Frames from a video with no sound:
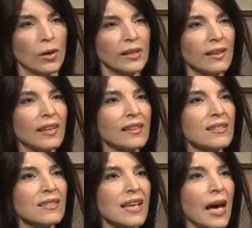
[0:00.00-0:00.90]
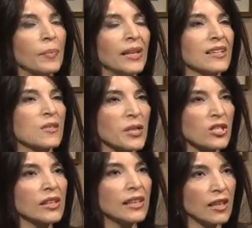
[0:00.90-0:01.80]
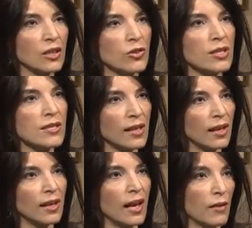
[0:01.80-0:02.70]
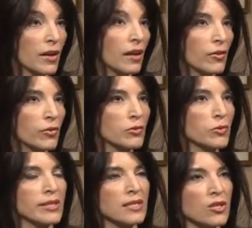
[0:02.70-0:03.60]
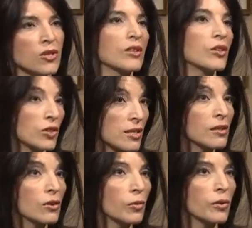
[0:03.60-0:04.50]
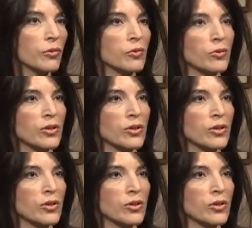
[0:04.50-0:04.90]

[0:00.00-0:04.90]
why do you think this is happening, especially in countries that have gone through transition or still going through